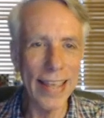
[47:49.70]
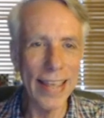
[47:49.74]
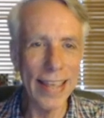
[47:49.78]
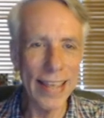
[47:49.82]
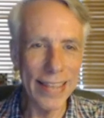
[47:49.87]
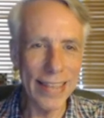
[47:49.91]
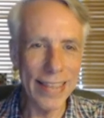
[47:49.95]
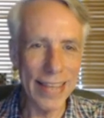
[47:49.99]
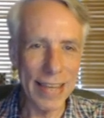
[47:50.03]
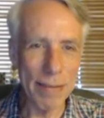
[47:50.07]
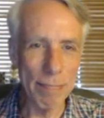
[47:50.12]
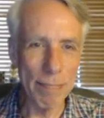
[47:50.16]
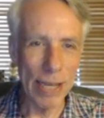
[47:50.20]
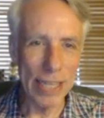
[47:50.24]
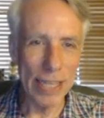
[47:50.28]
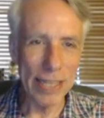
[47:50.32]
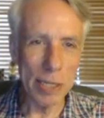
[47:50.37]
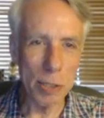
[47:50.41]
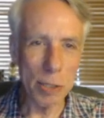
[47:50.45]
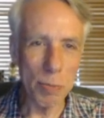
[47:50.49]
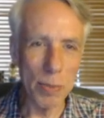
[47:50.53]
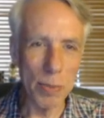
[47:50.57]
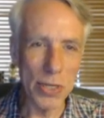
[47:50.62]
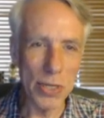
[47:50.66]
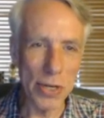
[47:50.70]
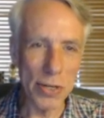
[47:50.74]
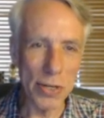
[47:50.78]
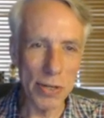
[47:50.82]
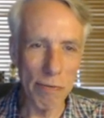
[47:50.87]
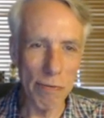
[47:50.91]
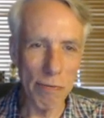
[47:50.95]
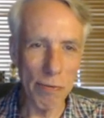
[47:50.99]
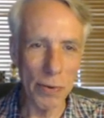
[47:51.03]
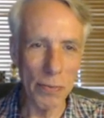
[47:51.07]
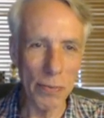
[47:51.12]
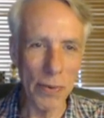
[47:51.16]
think about this
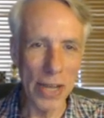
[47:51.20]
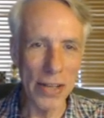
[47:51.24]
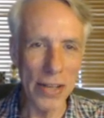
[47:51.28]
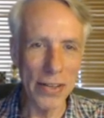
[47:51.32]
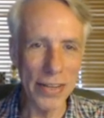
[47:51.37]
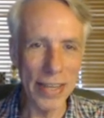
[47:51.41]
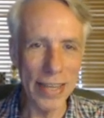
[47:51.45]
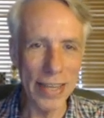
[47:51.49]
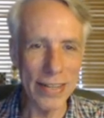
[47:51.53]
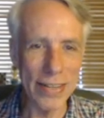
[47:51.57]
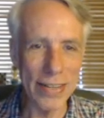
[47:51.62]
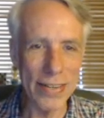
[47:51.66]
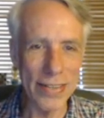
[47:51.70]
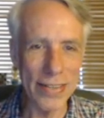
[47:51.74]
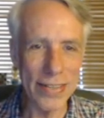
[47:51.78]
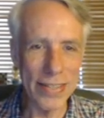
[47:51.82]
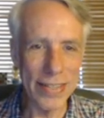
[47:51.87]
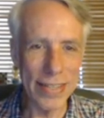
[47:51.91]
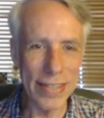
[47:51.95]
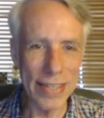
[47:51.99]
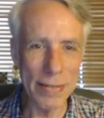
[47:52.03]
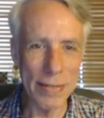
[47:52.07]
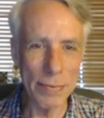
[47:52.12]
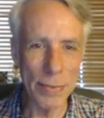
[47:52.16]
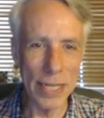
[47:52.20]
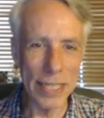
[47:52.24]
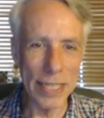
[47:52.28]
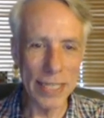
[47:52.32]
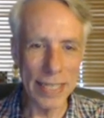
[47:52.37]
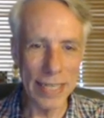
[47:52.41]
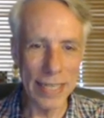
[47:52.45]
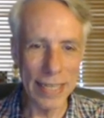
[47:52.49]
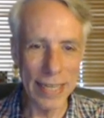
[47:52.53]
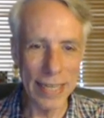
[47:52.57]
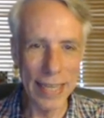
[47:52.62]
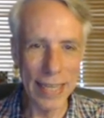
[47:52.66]
position for a while, can you see
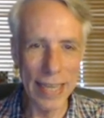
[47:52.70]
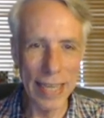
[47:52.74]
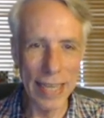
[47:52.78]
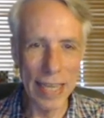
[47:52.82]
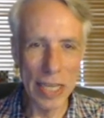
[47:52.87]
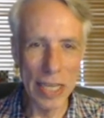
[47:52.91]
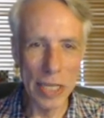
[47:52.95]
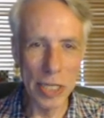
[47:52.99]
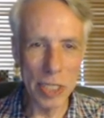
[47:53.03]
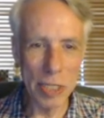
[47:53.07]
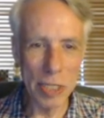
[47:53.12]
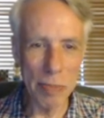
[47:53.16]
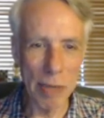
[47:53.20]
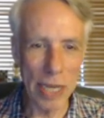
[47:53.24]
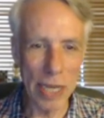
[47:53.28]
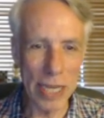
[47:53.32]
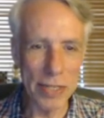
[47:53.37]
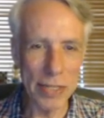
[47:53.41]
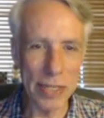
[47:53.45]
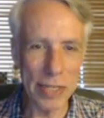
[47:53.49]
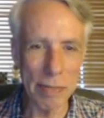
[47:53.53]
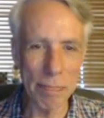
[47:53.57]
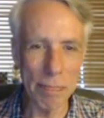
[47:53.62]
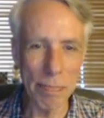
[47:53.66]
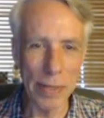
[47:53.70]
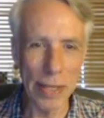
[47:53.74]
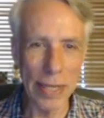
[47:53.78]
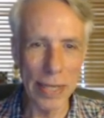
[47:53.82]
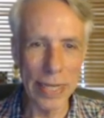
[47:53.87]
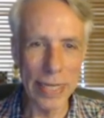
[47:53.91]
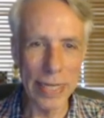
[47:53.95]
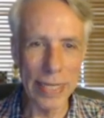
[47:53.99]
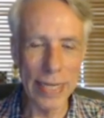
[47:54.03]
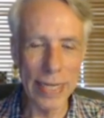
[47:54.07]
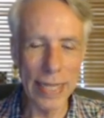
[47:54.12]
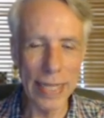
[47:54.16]
what uh, Spassky
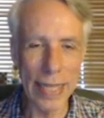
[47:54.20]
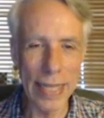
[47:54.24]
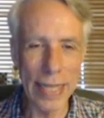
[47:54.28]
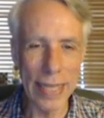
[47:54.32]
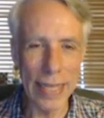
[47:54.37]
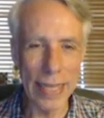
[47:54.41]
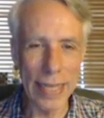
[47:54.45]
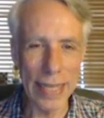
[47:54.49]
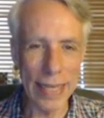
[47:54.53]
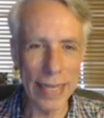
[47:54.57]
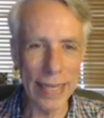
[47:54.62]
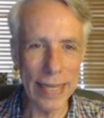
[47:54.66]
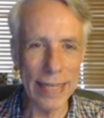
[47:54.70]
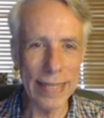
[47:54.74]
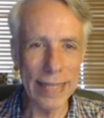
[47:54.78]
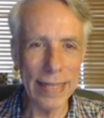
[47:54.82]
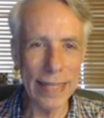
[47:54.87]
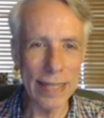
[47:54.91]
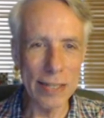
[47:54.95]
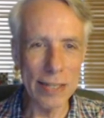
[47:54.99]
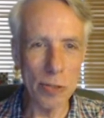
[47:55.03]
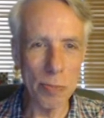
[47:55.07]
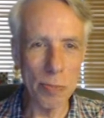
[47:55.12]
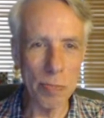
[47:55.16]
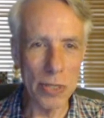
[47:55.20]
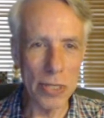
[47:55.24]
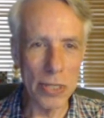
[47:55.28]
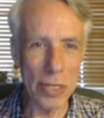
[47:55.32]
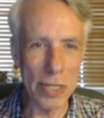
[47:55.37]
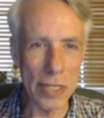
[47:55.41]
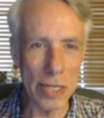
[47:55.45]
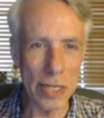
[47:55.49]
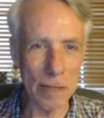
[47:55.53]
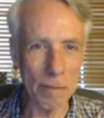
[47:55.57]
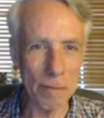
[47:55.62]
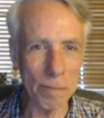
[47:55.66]
played in this
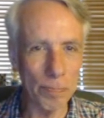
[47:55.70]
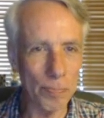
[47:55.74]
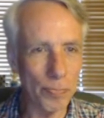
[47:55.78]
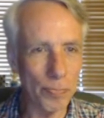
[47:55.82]
position?